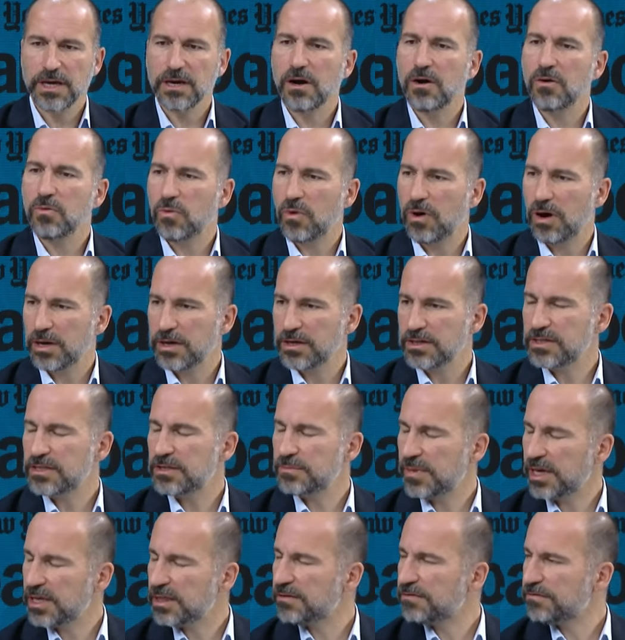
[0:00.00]
don't want us to
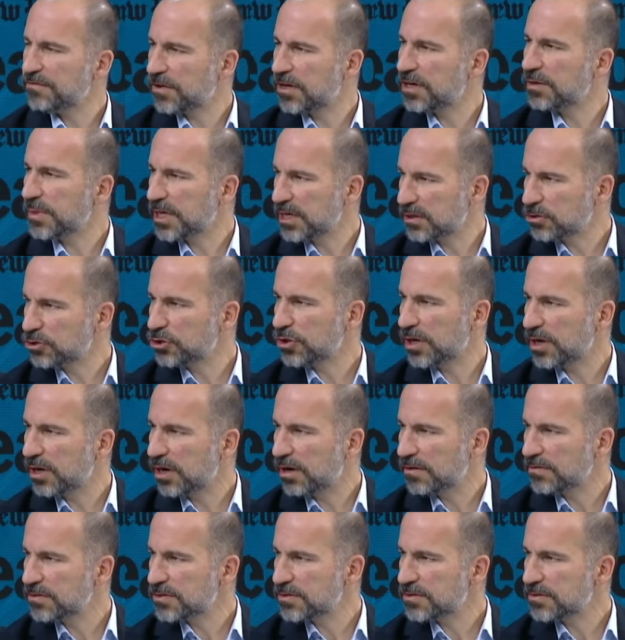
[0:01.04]
make the fundamental
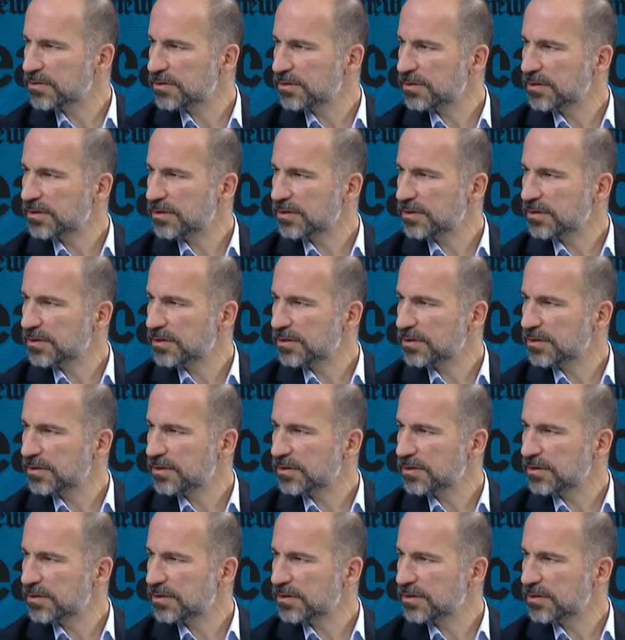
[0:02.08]
trade-offs.